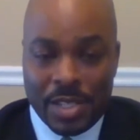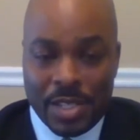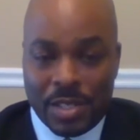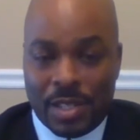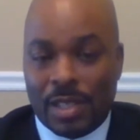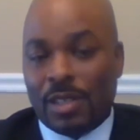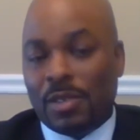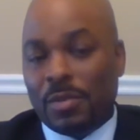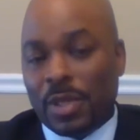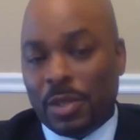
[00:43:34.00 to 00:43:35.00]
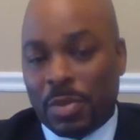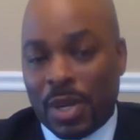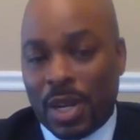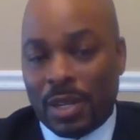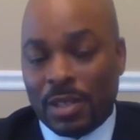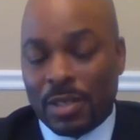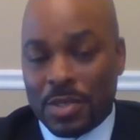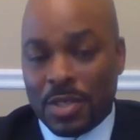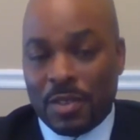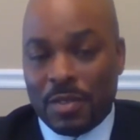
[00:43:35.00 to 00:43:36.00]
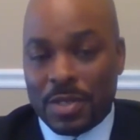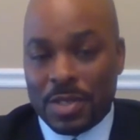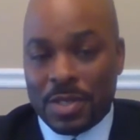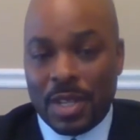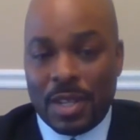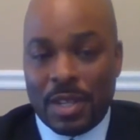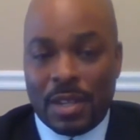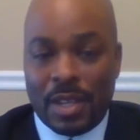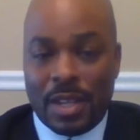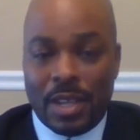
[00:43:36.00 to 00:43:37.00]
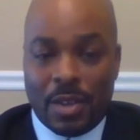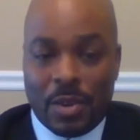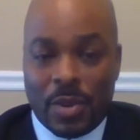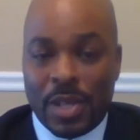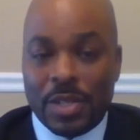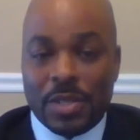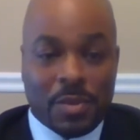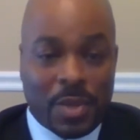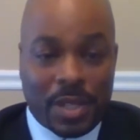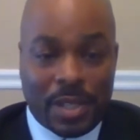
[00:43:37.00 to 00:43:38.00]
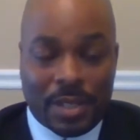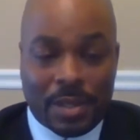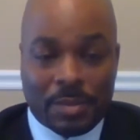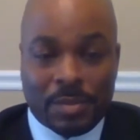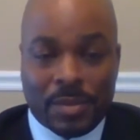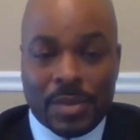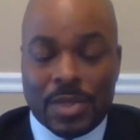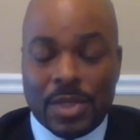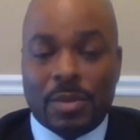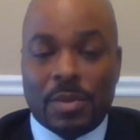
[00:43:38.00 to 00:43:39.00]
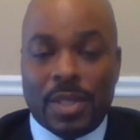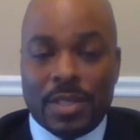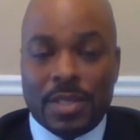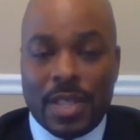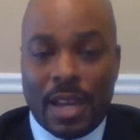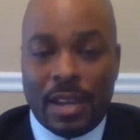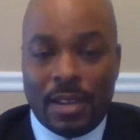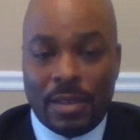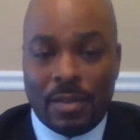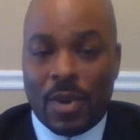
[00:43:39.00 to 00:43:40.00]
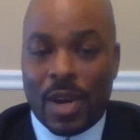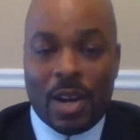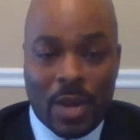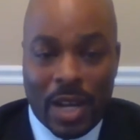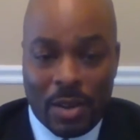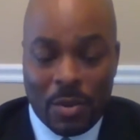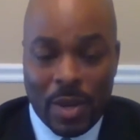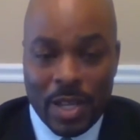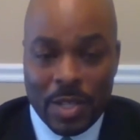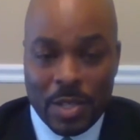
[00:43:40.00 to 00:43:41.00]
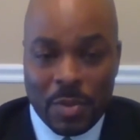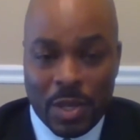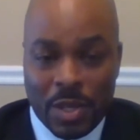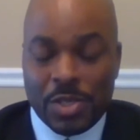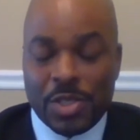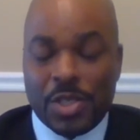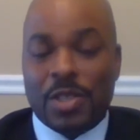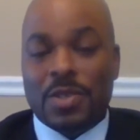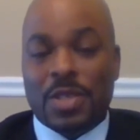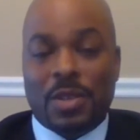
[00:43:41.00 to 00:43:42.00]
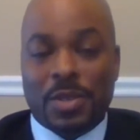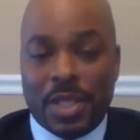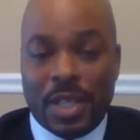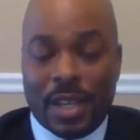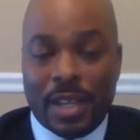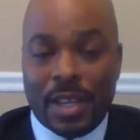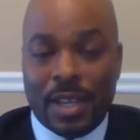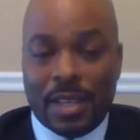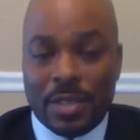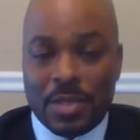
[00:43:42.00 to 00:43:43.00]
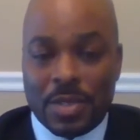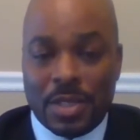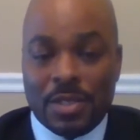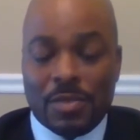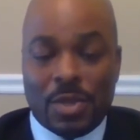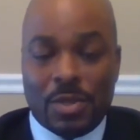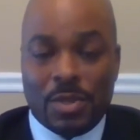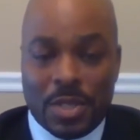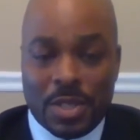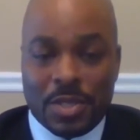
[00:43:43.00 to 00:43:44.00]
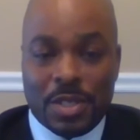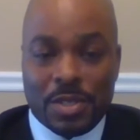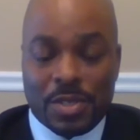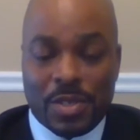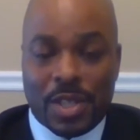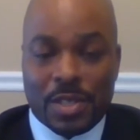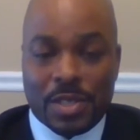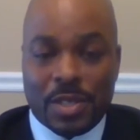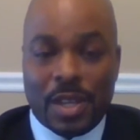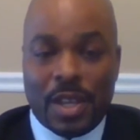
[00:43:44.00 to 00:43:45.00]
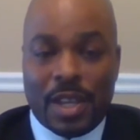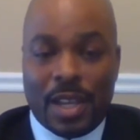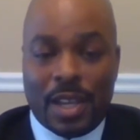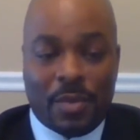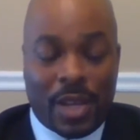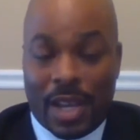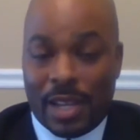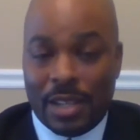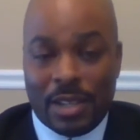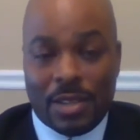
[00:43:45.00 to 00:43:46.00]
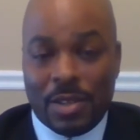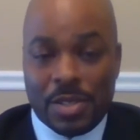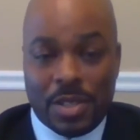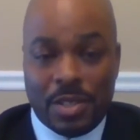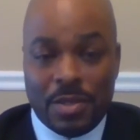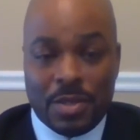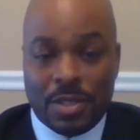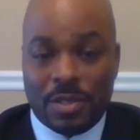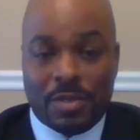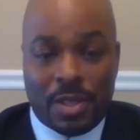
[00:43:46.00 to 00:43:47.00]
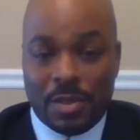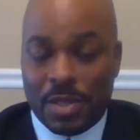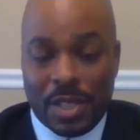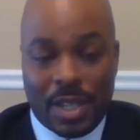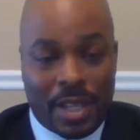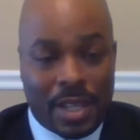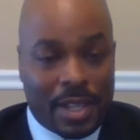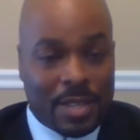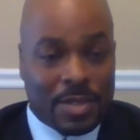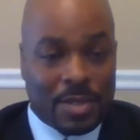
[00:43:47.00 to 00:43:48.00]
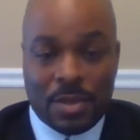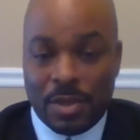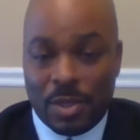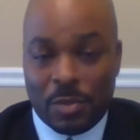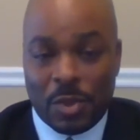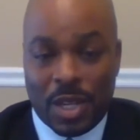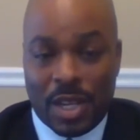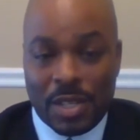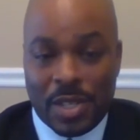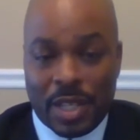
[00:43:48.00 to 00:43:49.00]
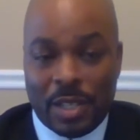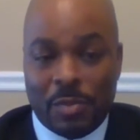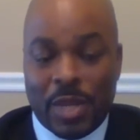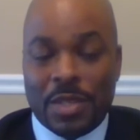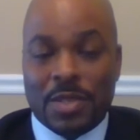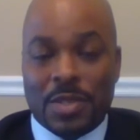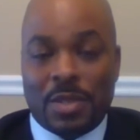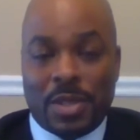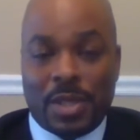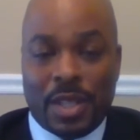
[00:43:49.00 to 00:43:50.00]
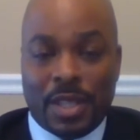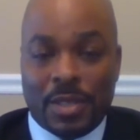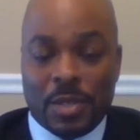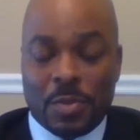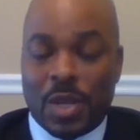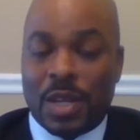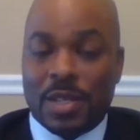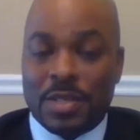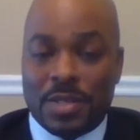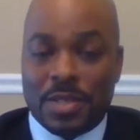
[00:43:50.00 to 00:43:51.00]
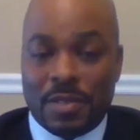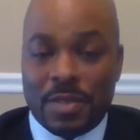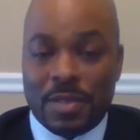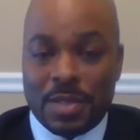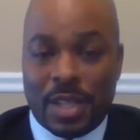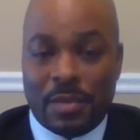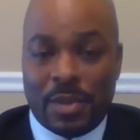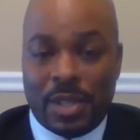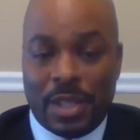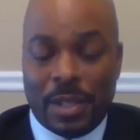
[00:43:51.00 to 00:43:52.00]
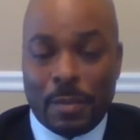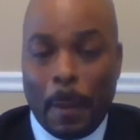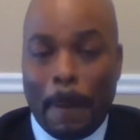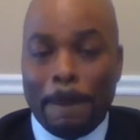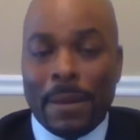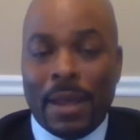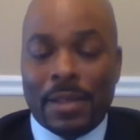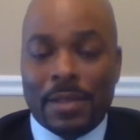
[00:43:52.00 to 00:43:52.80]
cash along with the product or services equate to one another. So it's not wild, wild west because you're using OTA. There's still rules, there's still structure, and we highly encourage the use of OTAs or normal contracting methods in order to get those products and services that we need.